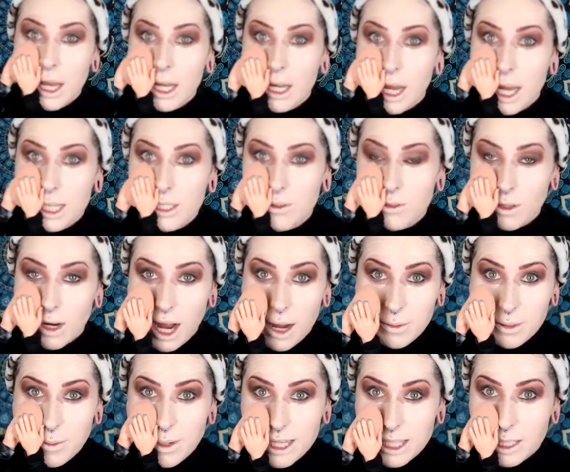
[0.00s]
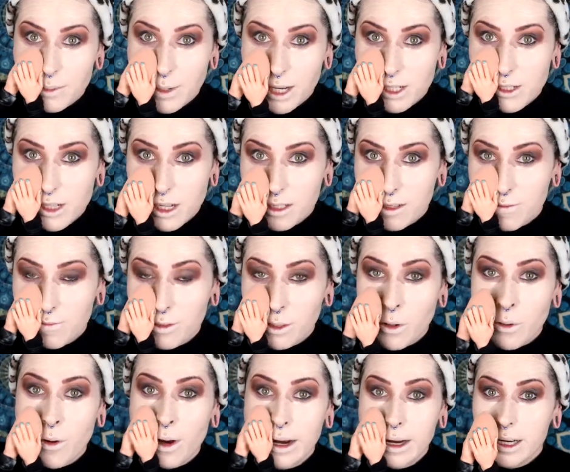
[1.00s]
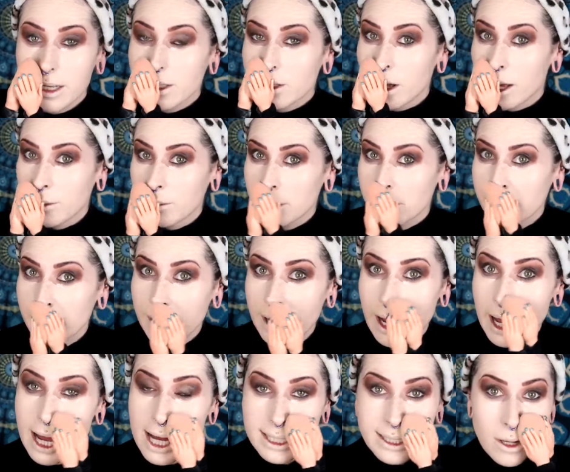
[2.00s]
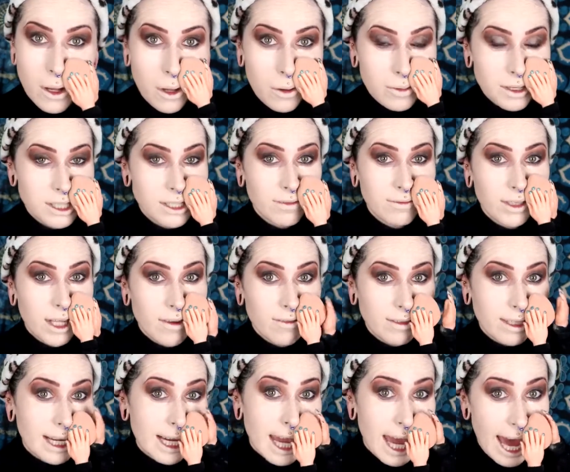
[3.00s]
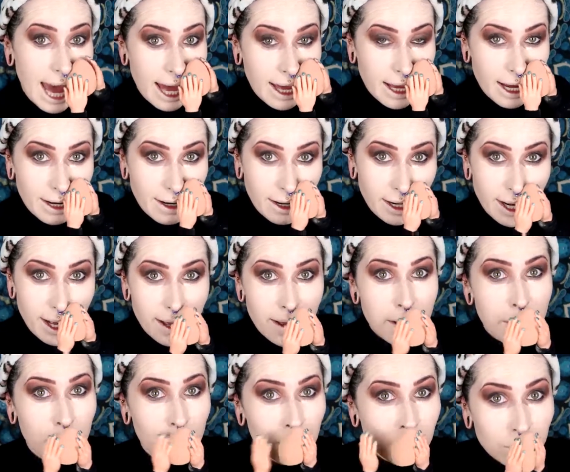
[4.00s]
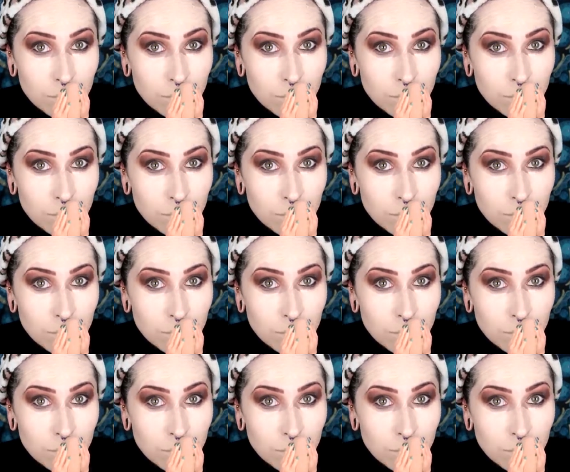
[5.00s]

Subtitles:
And I dropped my sponge on the floor, so I'm sure it has a whole bunch of lovely cat hair in it.